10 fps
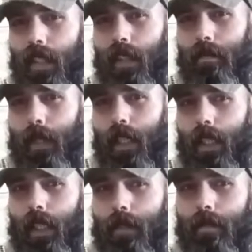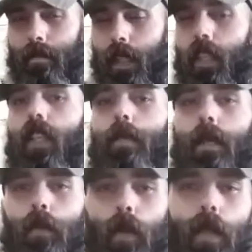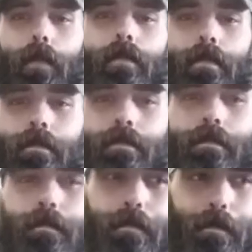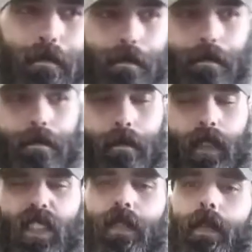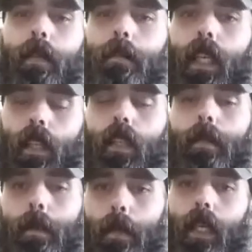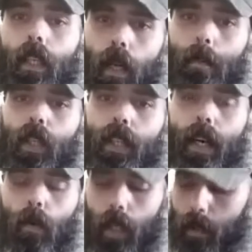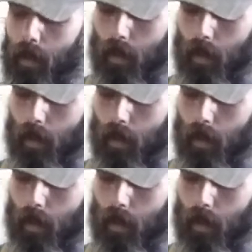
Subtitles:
give me a little bit more, to fit me a little bit better. I'll put it that way.